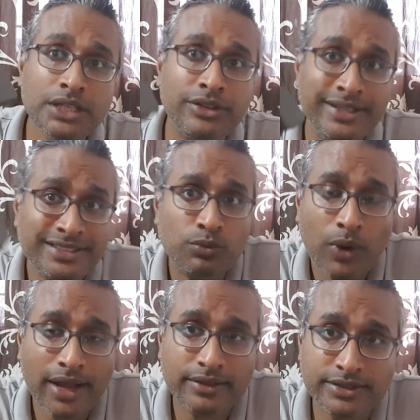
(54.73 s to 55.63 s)
The reason
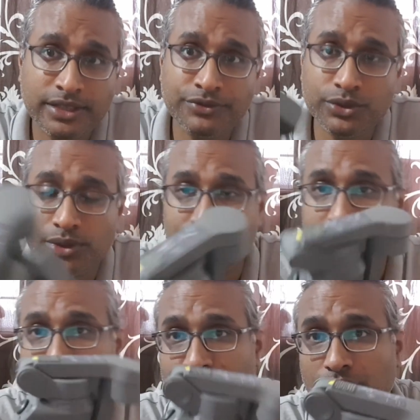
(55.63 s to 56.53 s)
why this gives you a
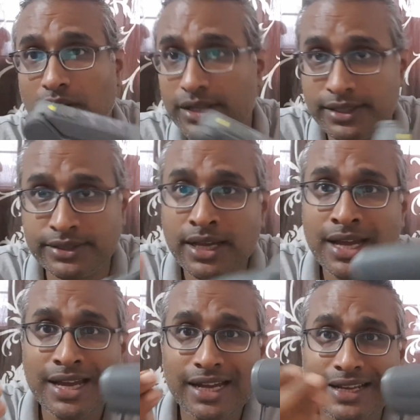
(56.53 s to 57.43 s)
steady shot is
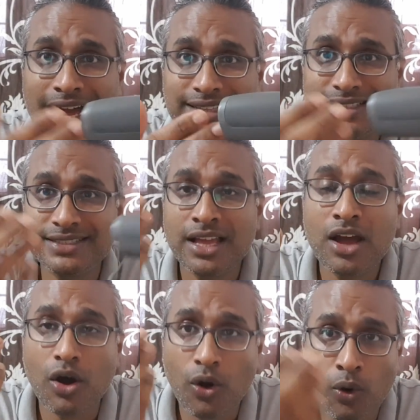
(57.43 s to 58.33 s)
it has its
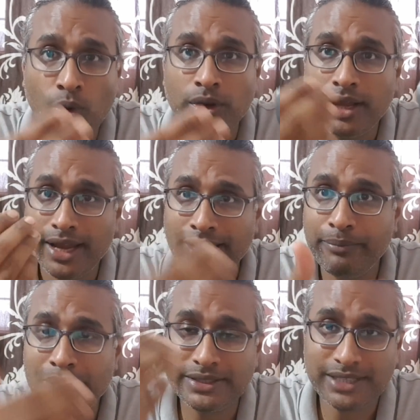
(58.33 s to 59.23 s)
own
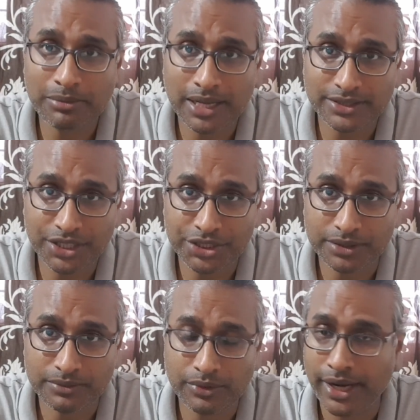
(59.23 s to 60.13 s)
inbuilt stabilization,
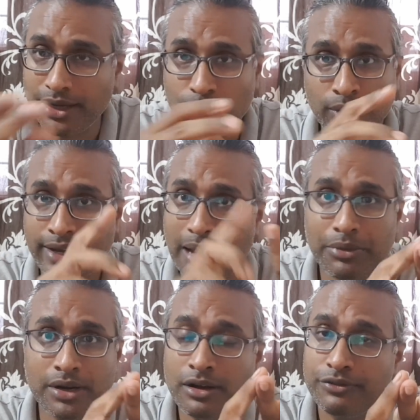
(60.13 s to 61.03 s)
right? Your
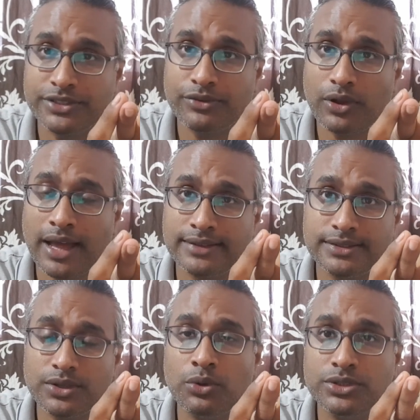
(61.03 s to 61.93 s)
camera, first of all, has
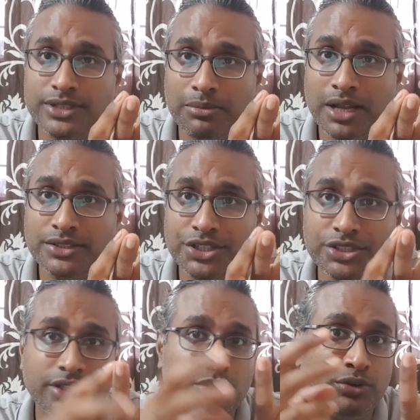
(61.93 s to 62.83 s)
its own
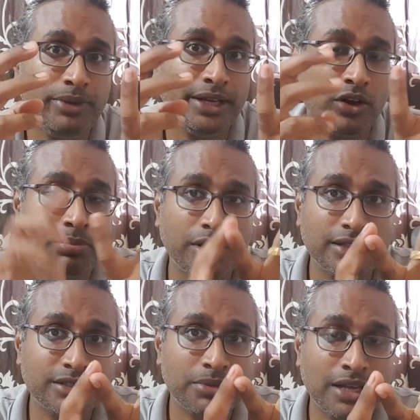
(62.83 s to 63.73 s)
stabilization. It could be an
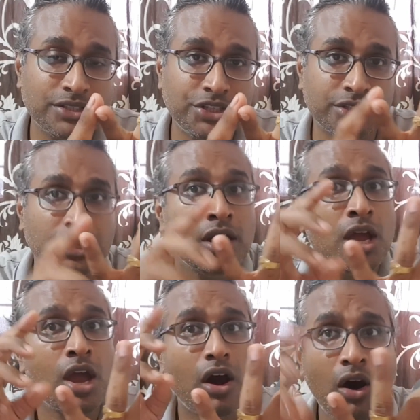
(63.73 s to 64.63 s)
optical stabilization
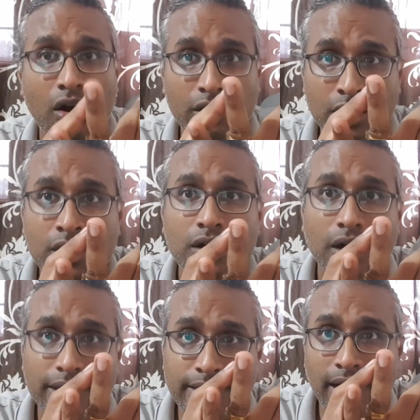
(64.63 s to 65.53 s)
or
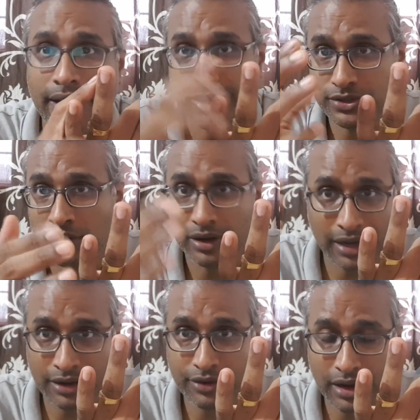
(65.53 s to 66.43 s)
EIS
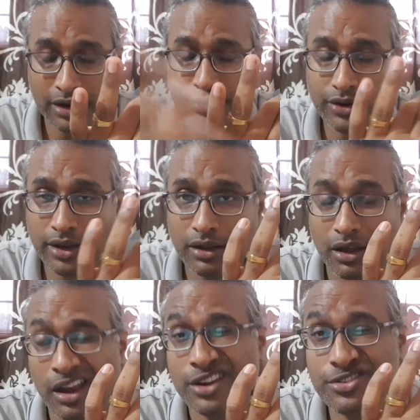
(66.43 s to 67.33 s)

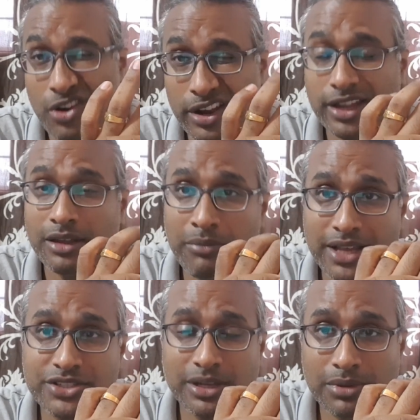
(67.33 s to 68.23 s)
or electronic
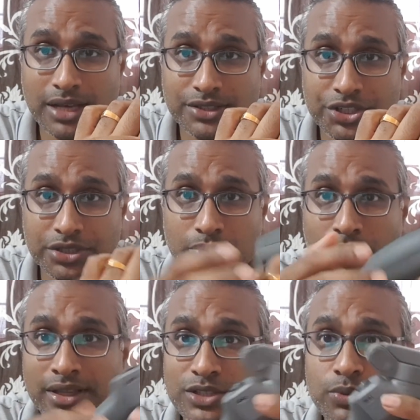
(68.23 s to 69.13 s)
image stabilization.
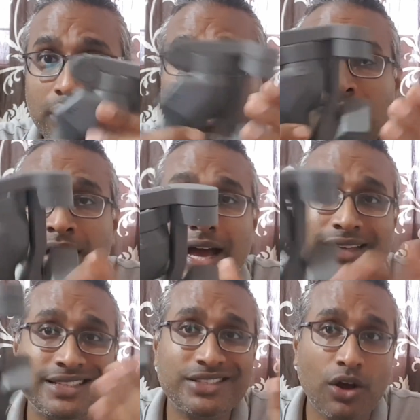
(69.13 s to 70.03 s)
Well, this one
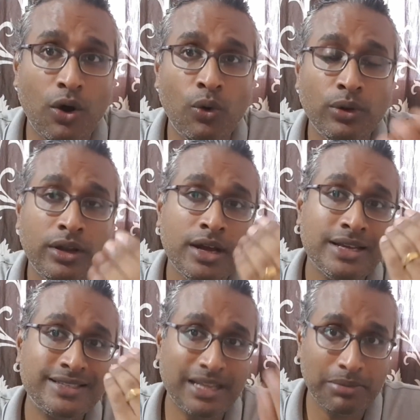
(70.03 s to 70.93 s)
has its own
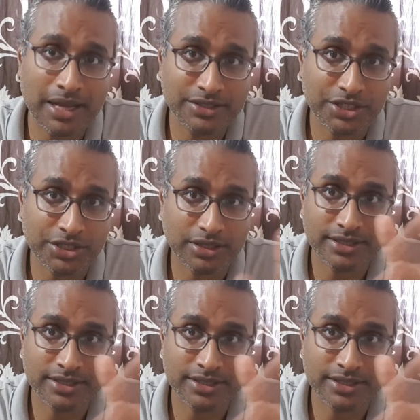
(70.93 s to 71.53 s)
stabilization.